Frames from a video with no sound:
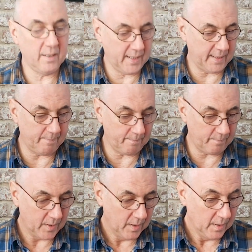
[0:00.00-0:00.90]
I
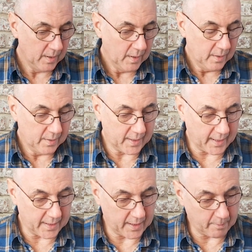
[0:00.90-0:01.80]
think
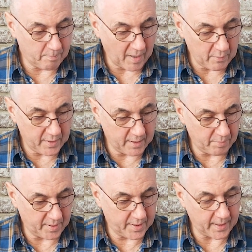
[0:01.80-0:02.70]
I see that battery's in
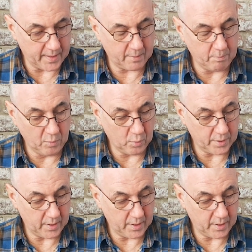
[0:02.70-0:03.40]
percentage mode,